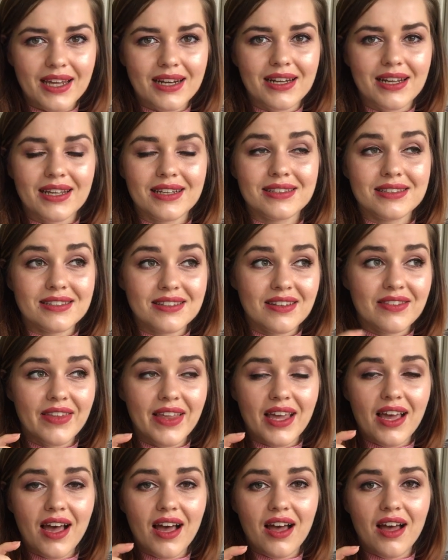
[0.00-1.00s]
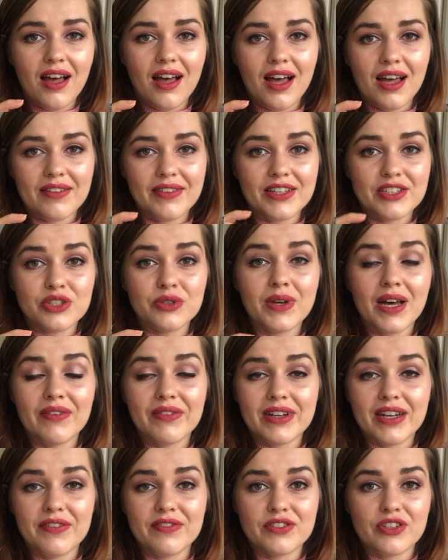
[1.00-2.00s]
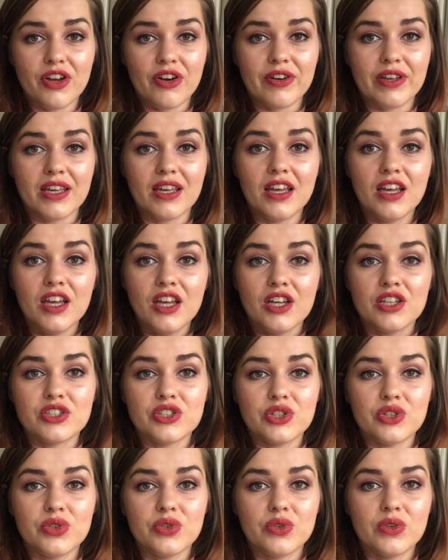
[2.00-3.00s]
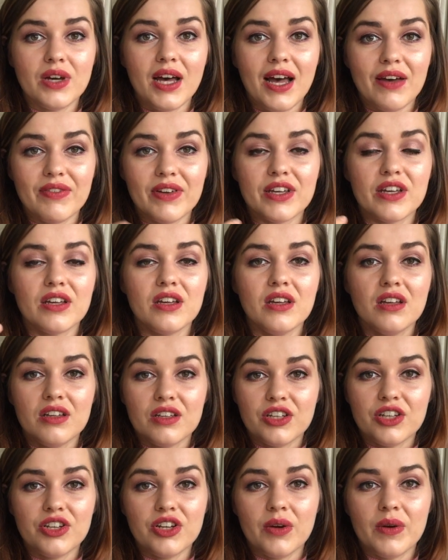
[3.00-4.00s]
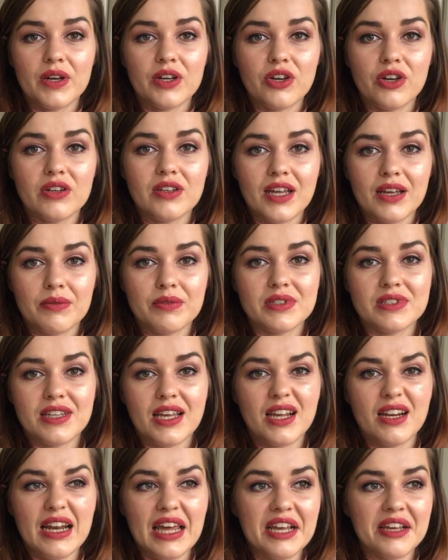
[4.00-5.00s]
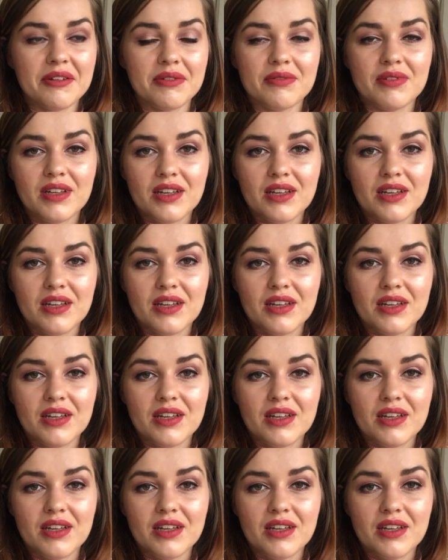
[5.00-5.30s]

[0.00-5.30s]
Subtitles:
And they do have enough, sorry, to have like, you know, a good, I would say like